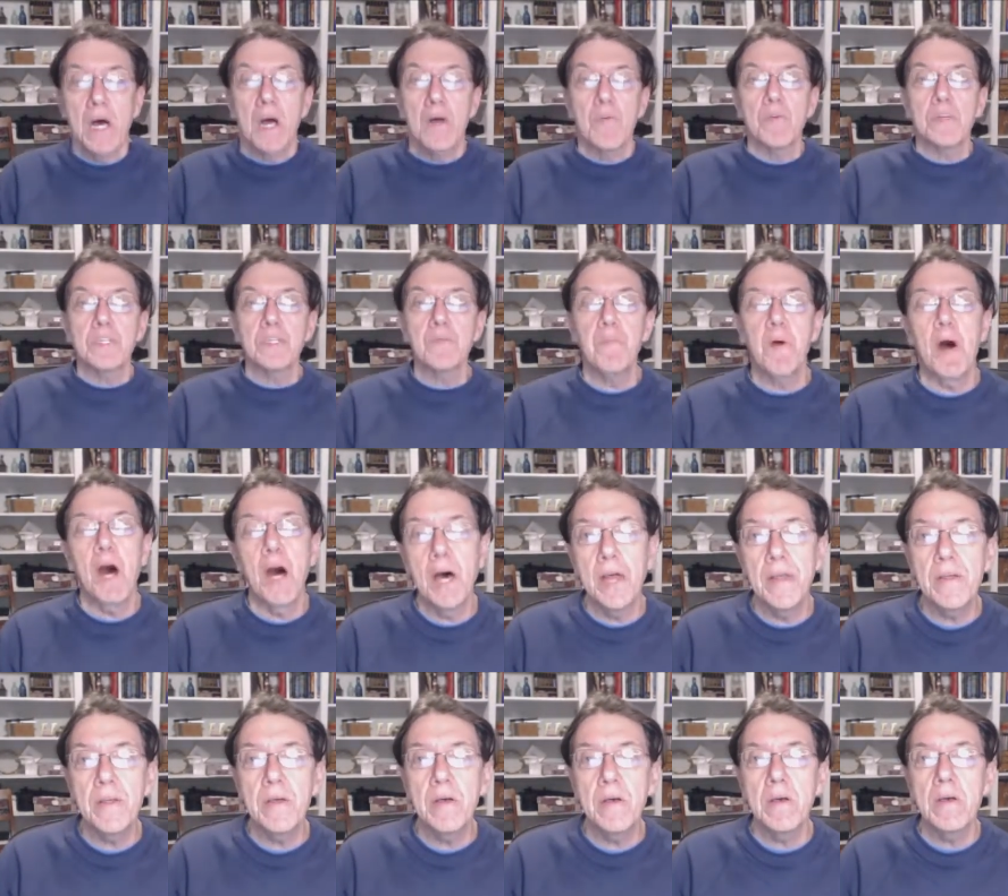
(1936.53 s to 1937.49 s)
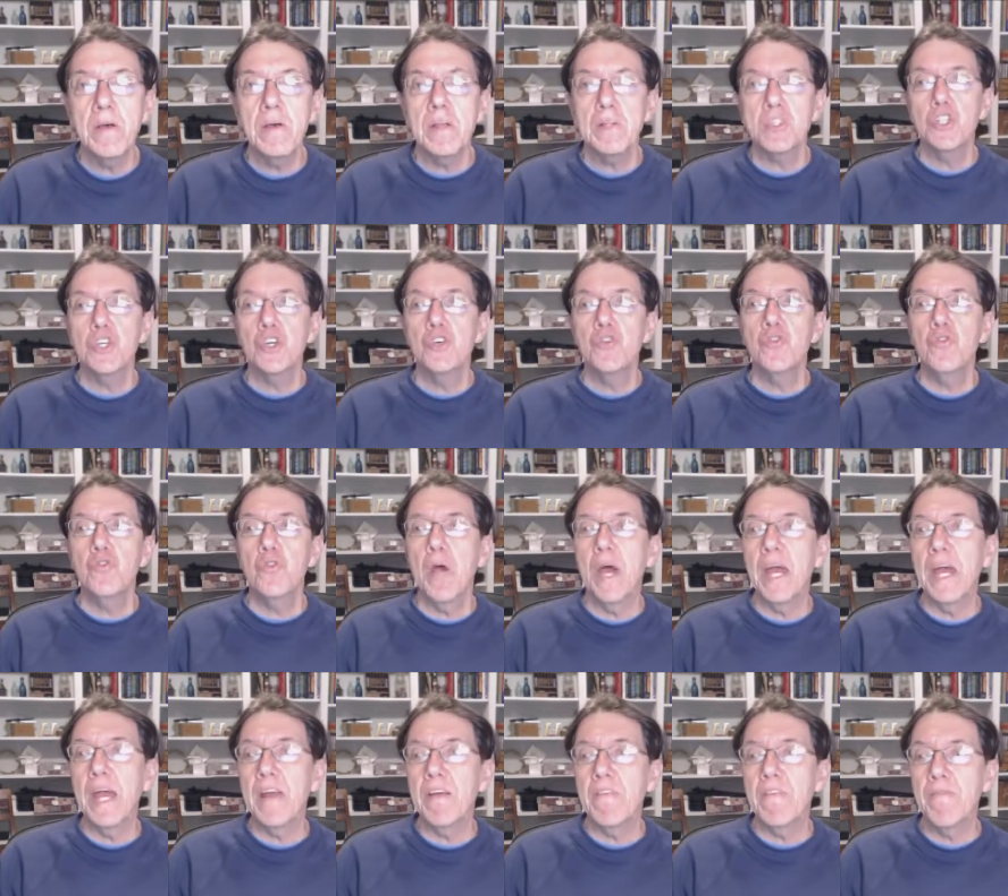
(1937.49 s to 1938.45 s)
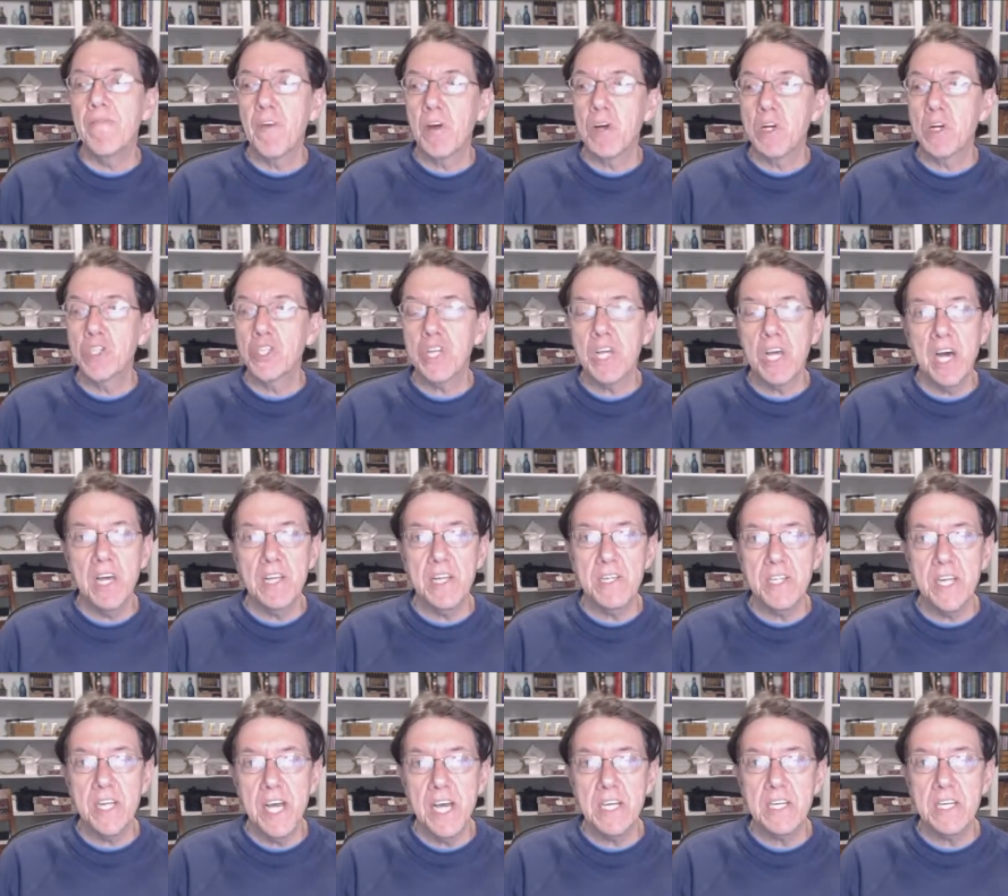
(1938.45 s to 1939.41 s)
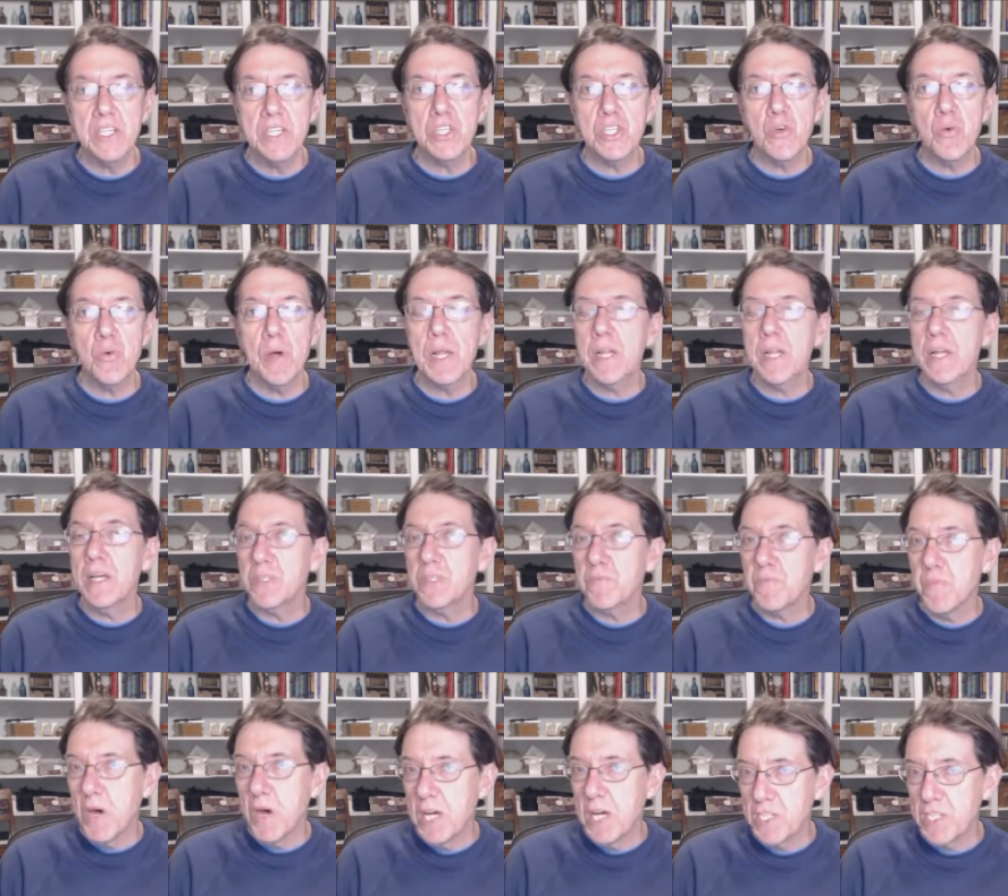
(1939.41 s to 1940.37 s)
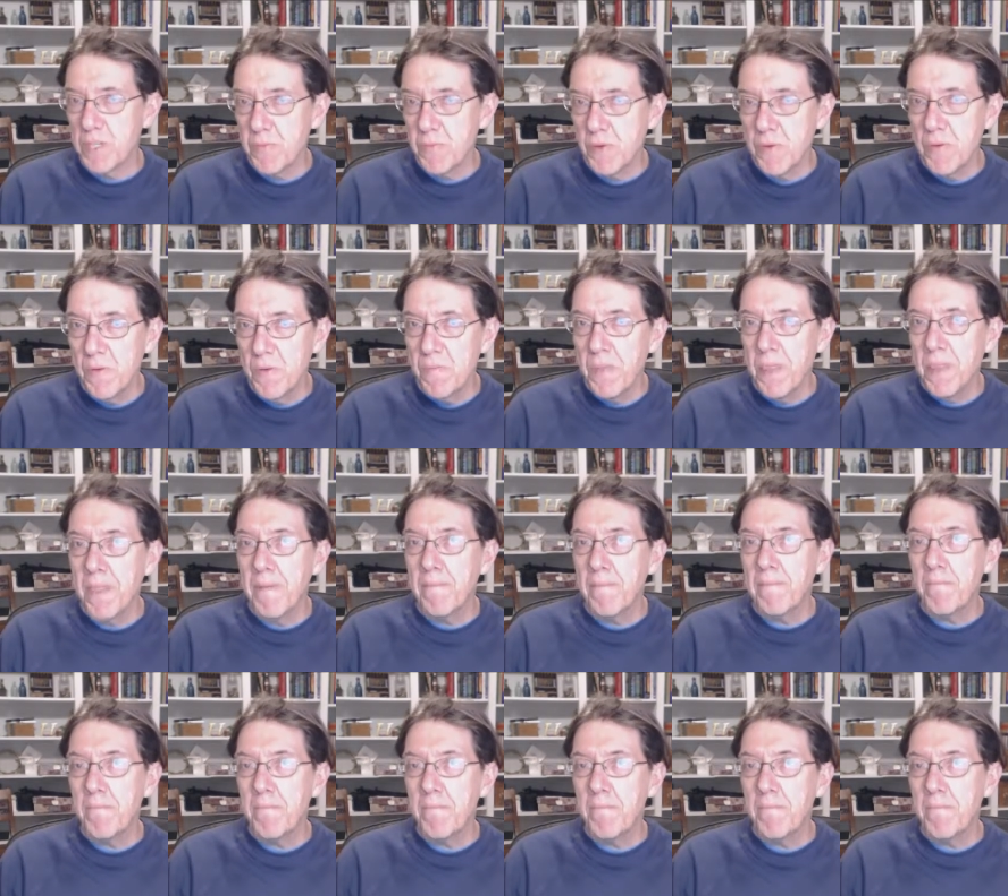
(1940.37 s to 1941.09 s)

Uh, respond to a first contact as quickly as possible.